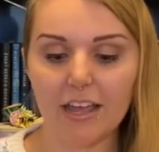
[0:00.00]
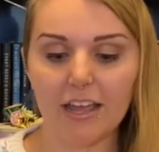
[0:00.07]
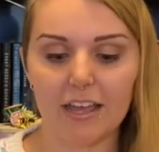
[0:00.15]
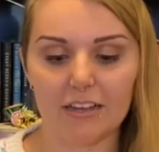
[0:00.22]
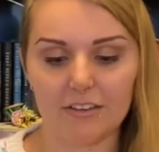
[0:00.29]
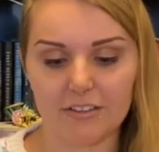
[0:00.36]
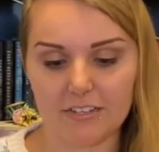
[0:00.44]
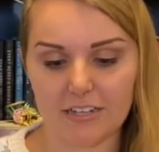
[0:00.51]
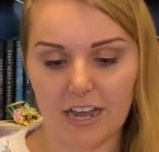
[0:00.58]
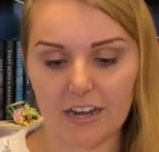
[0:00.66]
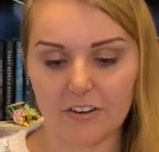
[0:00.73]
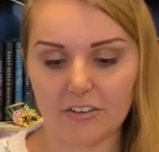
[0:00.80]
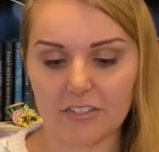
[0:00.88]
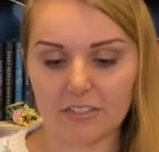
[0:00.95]
and the
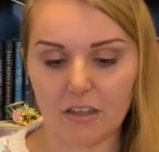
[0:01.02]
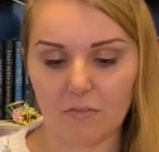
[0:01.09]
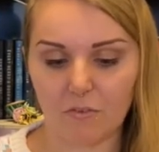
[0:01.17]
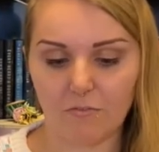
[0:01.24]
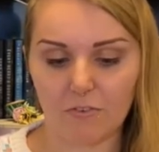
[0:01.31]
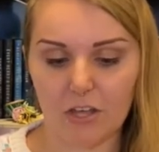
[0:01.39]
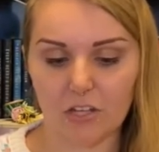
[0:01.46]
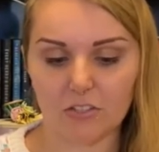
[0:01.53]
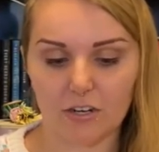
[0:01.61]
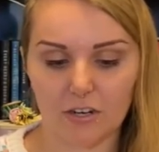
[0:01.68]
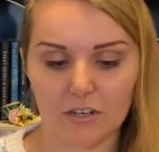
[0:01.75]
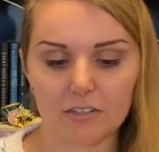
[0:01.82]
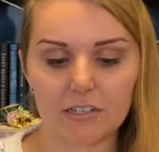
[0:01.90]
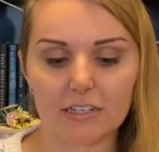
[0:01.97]
diaries of a failed
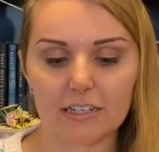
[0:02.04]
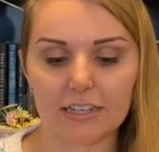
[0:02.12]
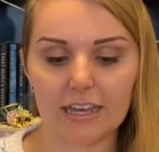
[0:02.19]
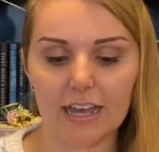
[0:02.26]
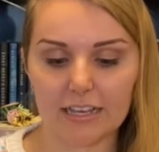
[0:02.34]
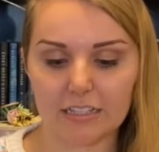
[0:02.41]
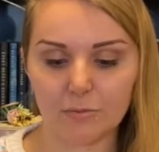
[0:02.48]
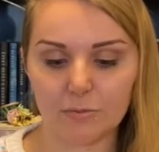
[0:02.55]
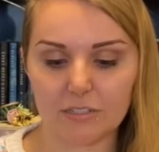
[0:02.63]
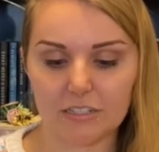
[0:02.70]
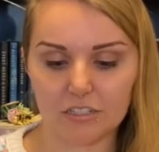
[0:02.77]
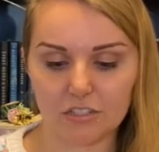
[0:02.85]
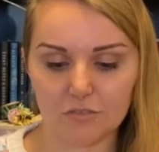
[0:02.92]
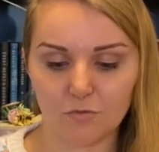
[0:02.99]
Arctic
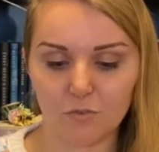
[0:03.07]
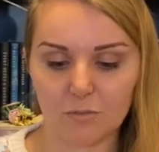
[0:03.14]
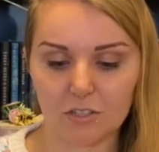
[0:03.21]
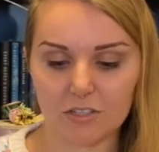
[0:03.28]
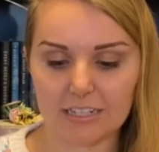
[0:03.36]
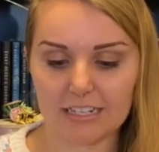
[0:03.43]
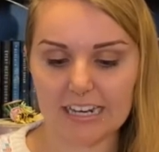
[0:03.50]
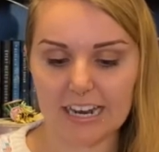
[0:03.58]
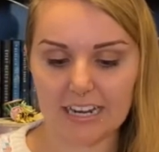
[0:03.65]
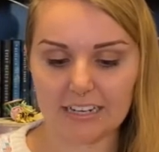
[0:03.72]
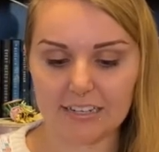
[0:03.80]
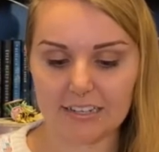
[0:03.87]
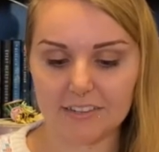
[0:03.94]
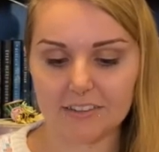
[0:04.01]
expedition from the late
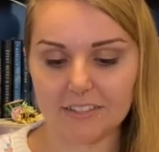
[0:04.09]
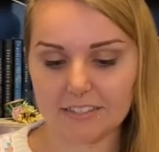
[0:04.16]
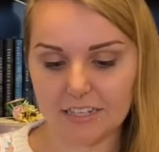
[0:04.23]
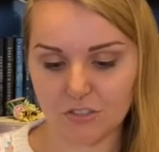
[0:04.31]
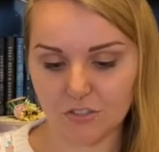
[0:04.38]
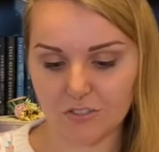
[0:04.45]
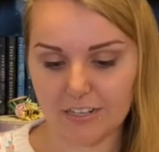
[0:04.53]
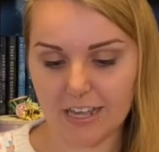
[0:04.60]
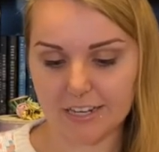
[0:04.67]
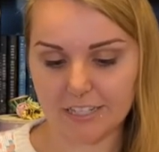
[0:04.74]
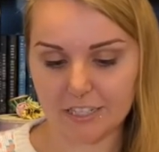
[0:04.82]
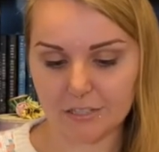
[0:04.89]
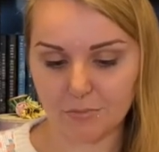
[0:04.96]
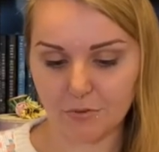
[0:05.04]
nineteenth century and a
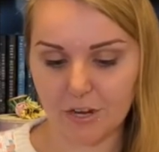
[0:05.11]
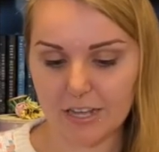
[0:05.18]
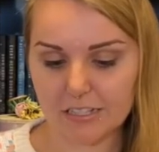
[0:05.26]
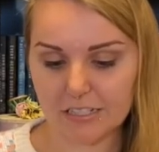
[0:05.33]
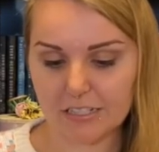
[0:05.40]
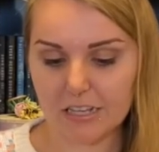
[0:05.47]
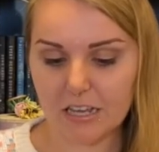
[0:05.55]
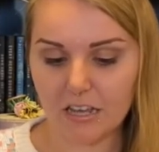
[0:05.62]
depressed,